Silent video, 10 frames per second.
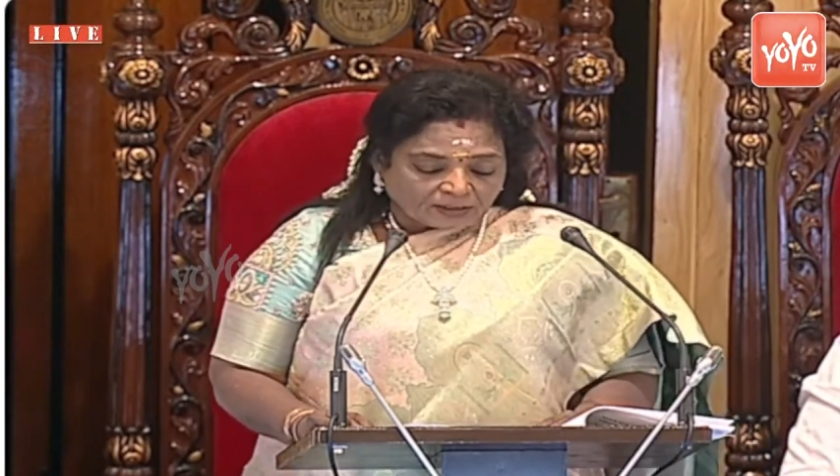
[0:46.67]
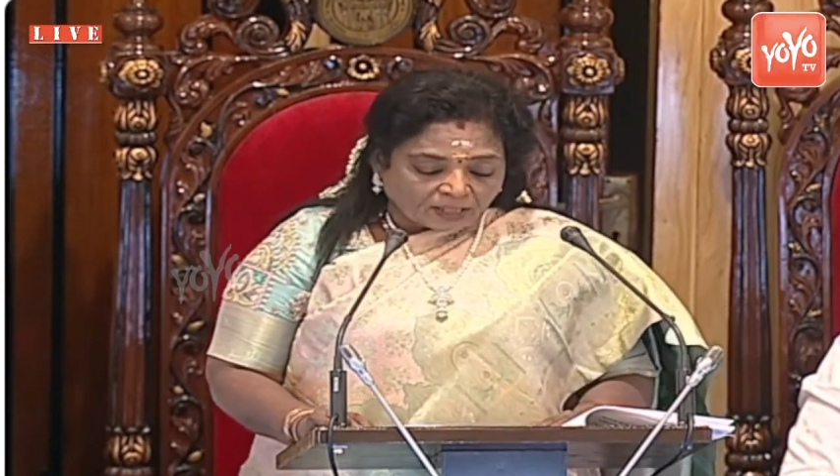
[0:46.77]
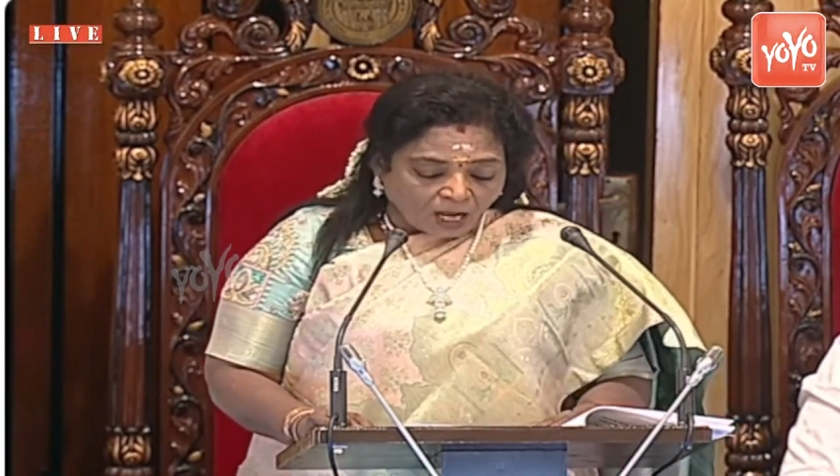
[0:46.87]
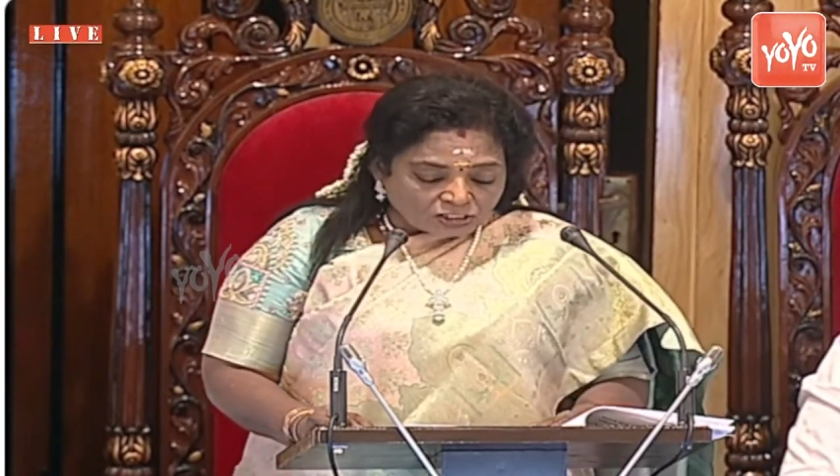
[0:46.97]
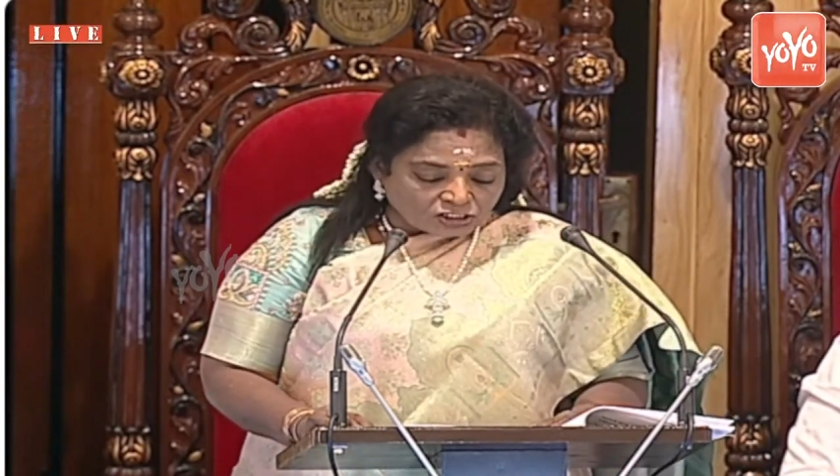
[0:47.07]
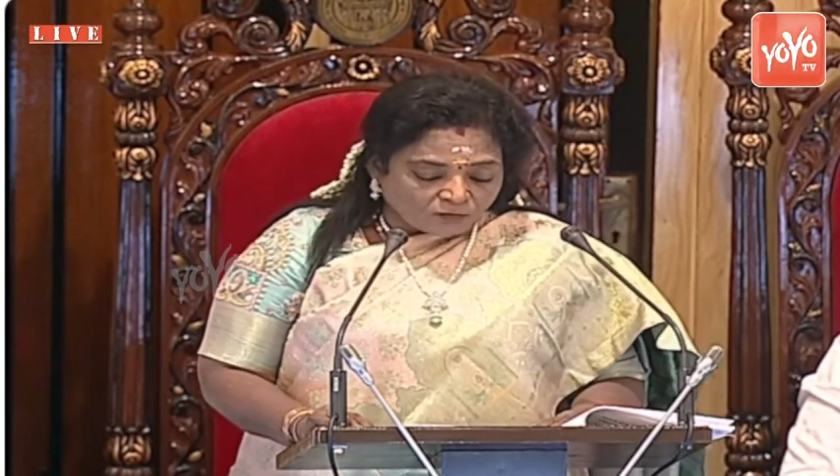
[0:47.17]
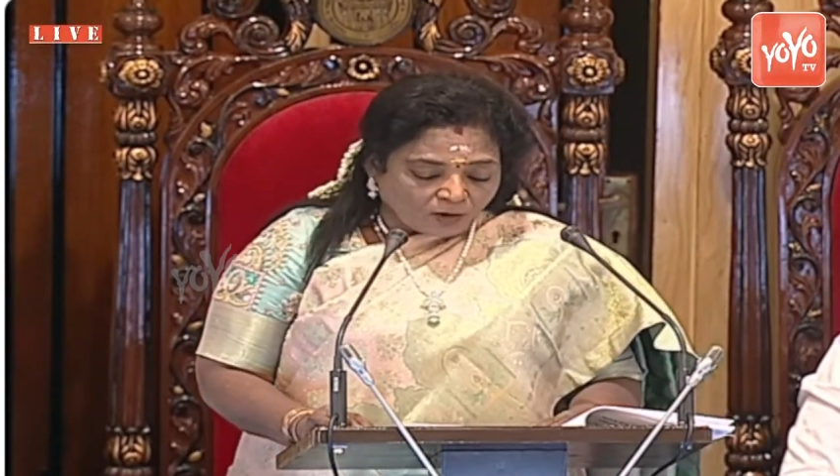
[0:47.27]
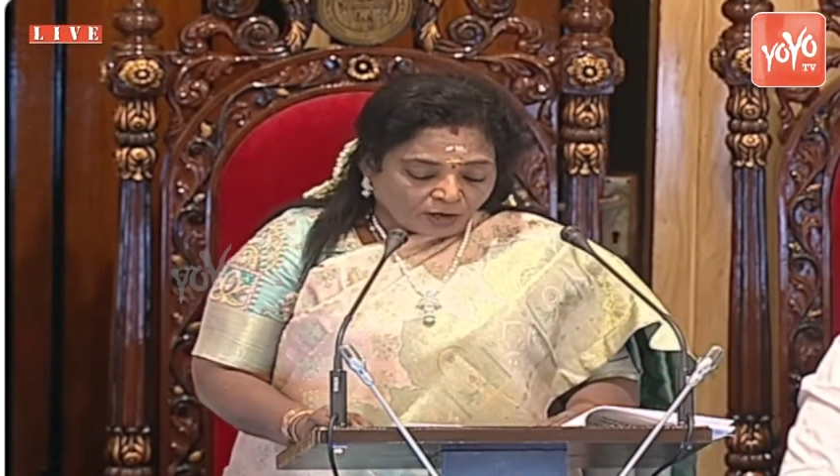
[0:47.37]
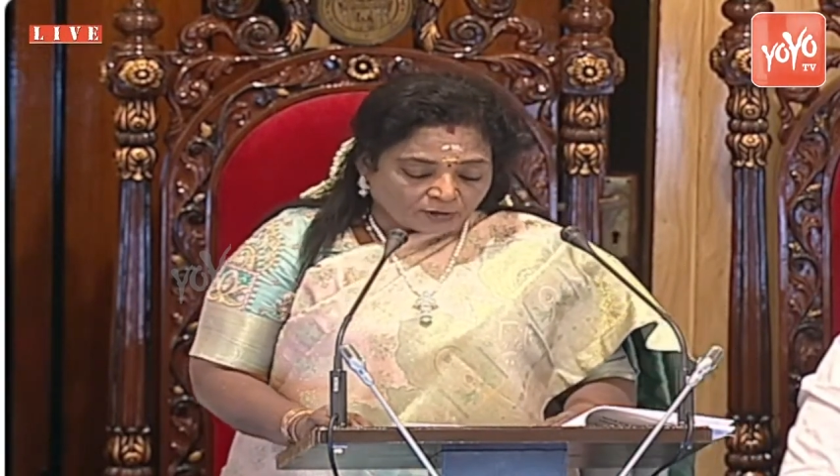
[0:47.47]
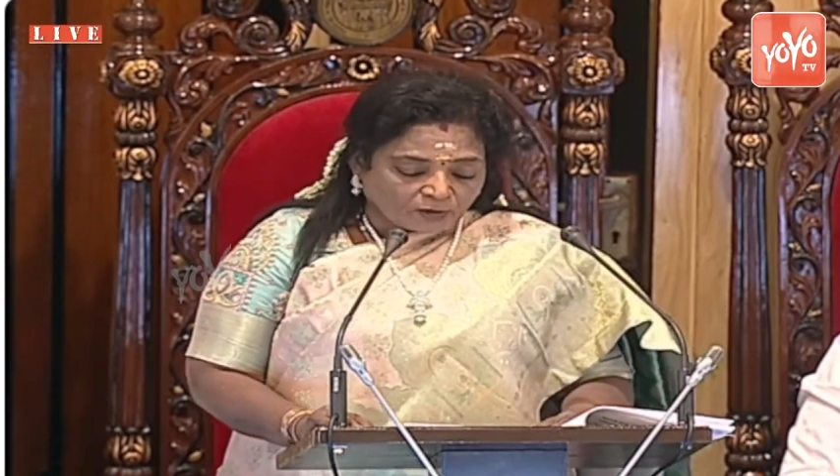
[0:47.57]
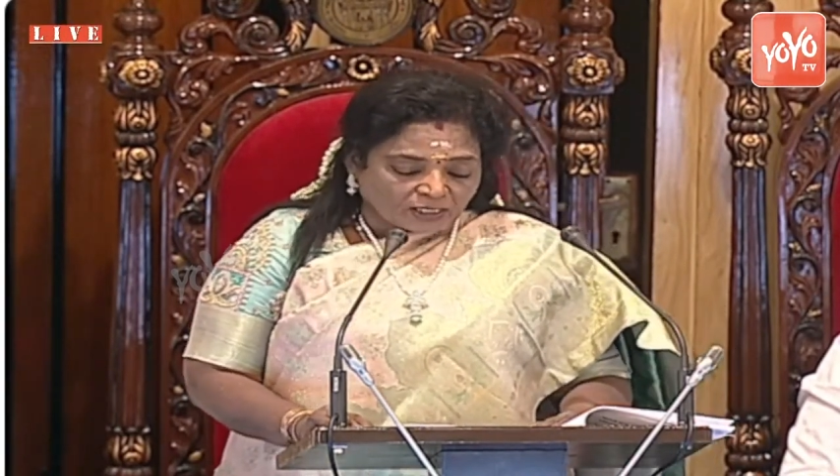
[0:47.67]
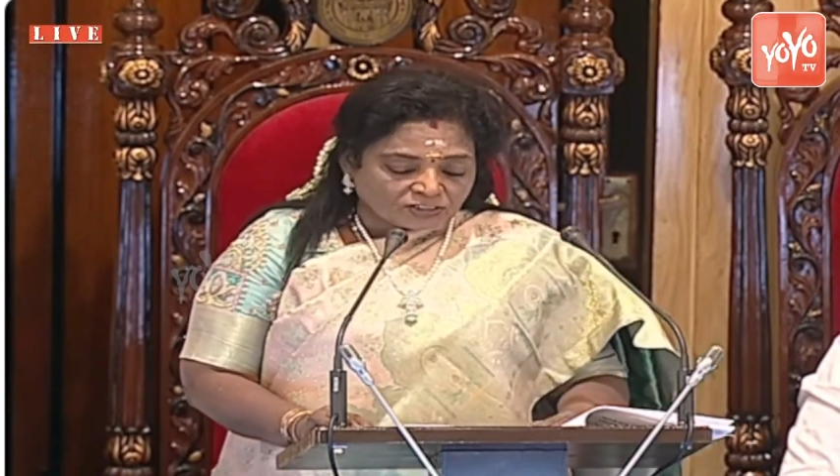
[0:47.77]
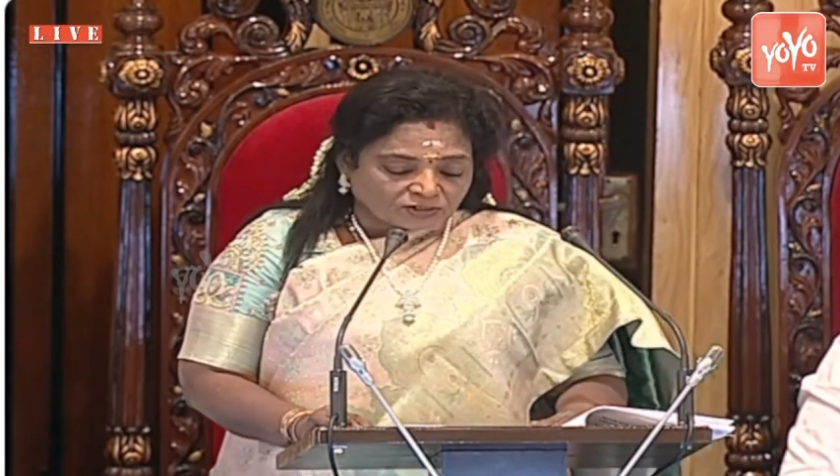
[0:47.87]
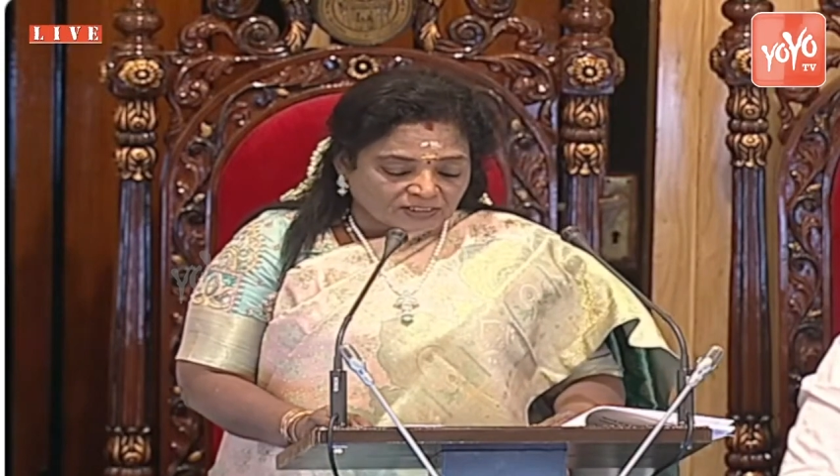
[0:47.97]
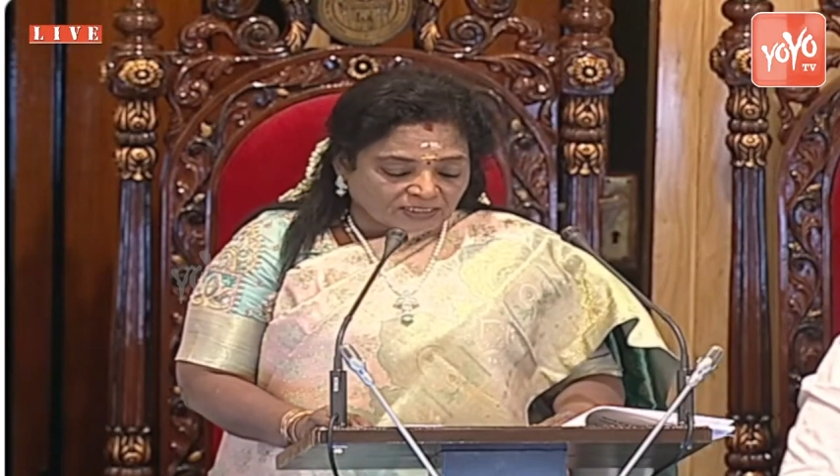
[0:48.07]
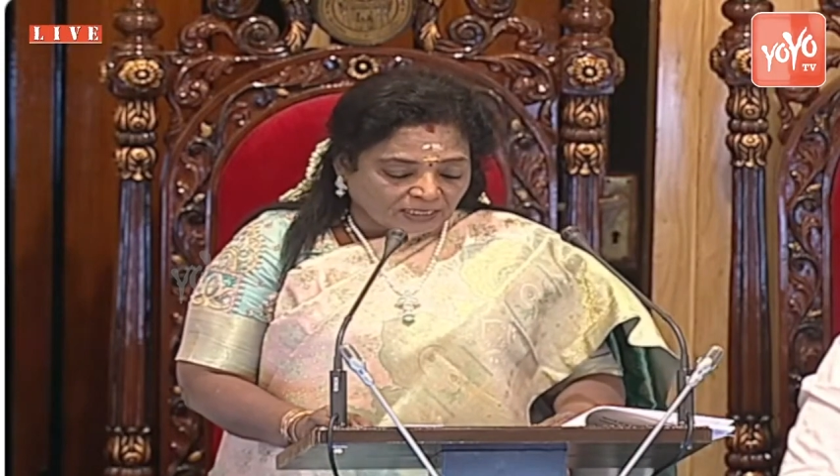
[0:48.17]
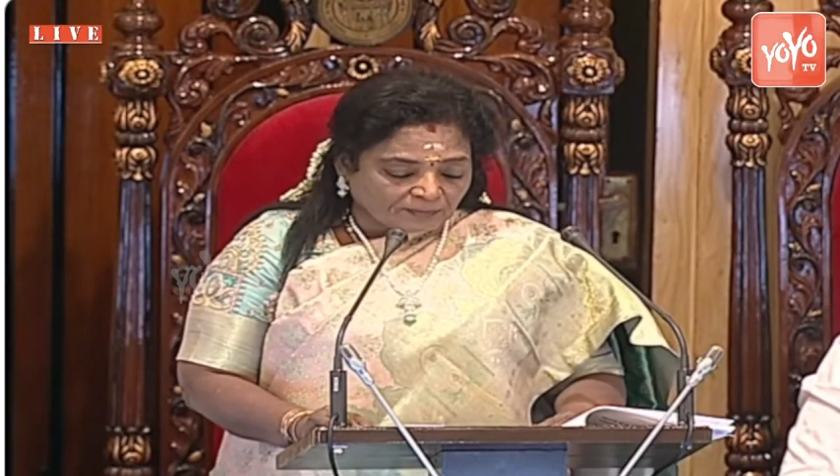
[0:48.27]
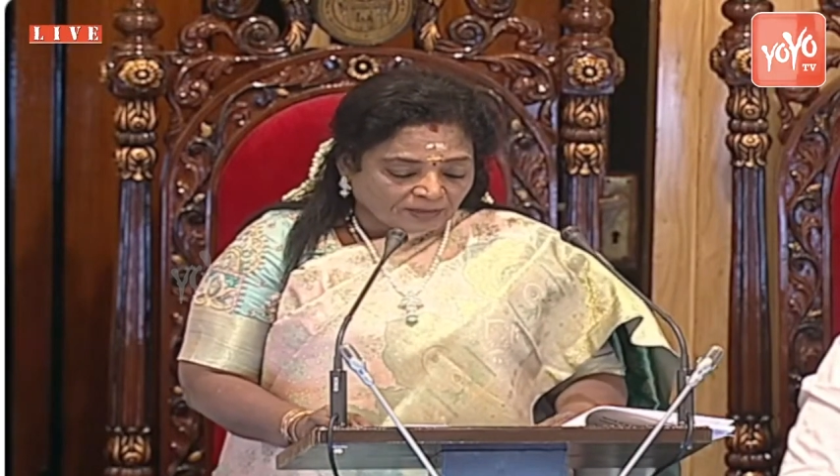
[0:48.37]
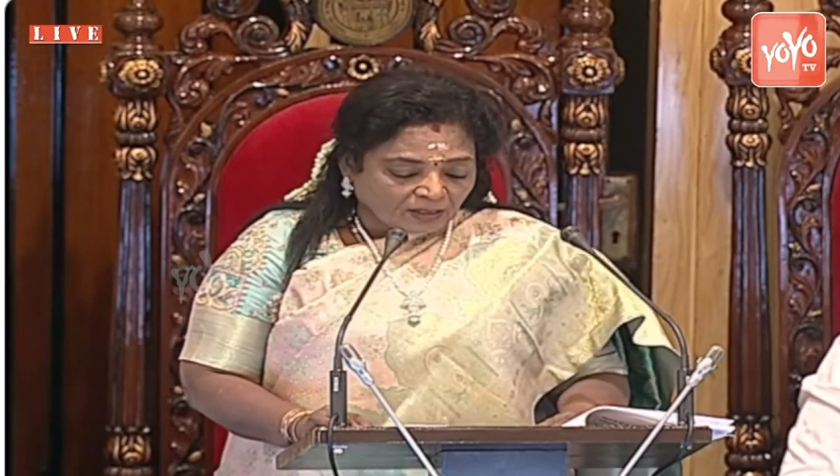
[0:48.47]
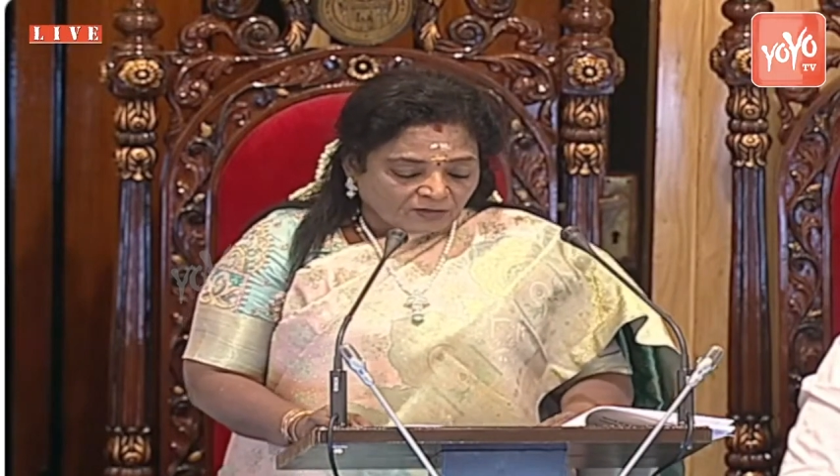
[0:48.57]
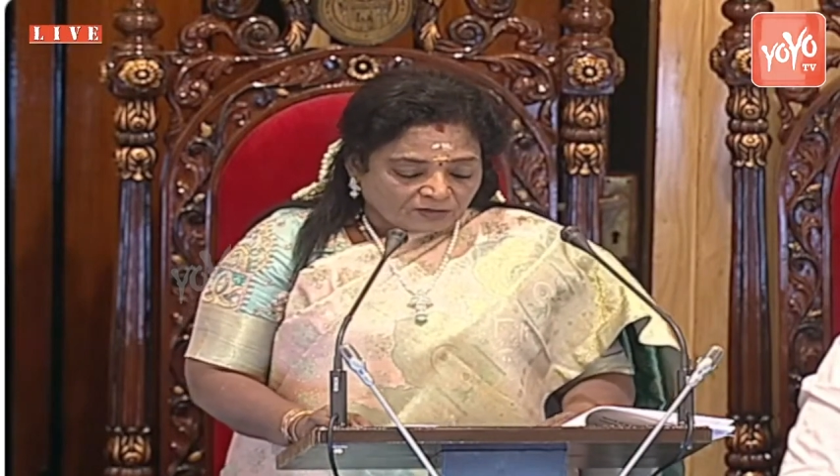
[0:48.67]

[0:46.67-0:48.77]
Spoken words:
the Rajiv Arogya Shri scheme,